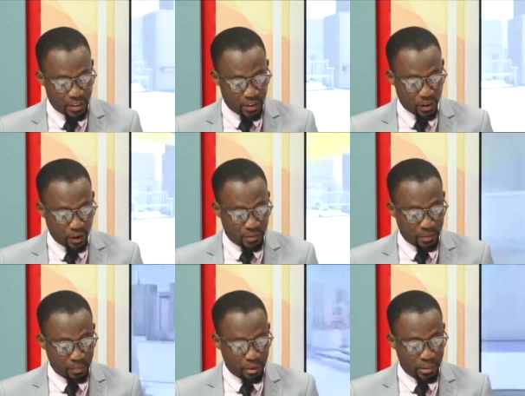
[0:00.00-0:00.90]
of the
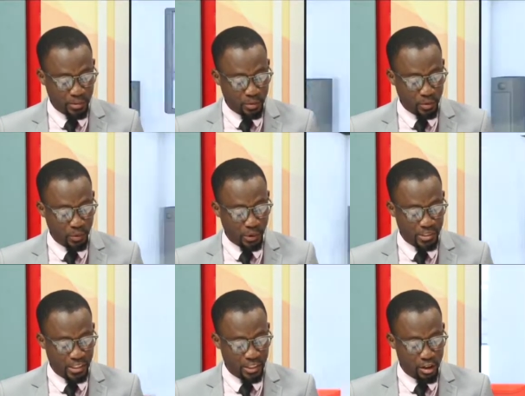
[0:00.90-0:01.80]
political
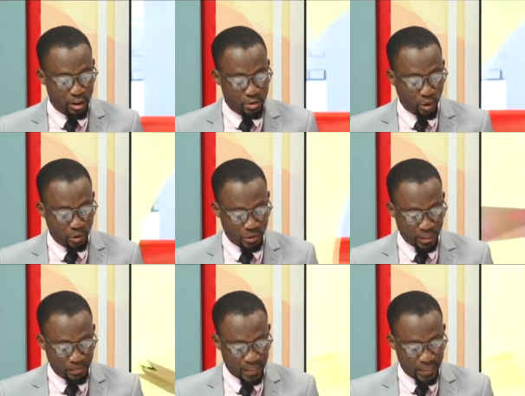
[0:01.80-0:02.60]
question doctrine